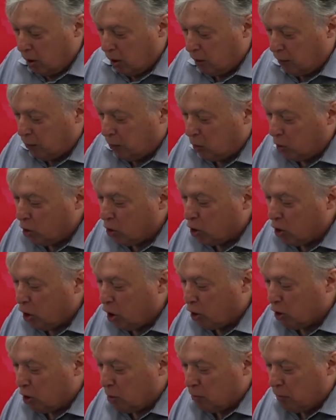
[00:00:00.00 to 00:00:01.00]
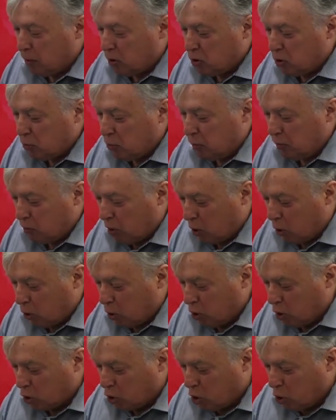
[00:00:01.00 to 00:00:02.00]
If we look along the bottom, we've got
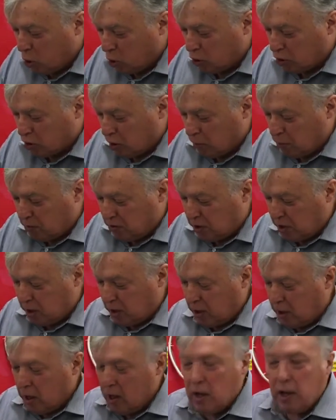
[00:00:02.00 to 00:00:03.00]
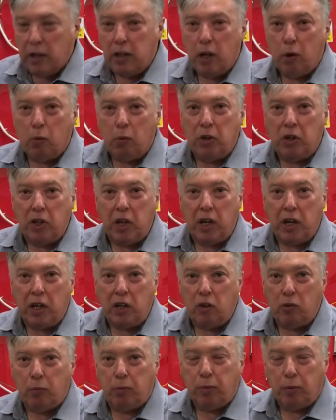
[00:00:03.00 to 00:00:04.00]
all the cord grips here that we need,